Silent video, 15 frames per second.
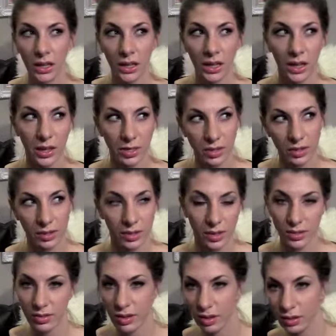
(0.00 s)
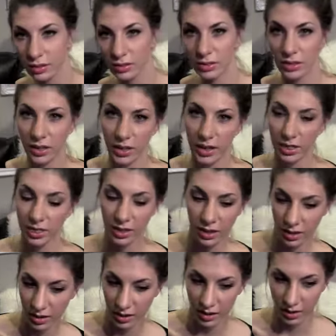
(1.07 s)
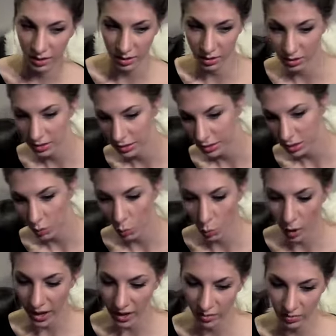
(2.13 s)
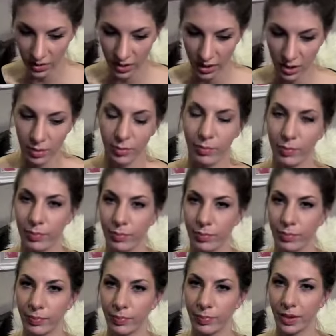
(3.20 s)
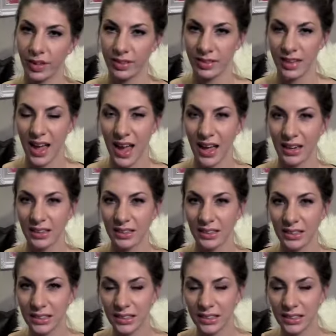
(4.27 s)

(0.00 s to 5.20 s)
You get the sea salt, you get the wavy, but it's not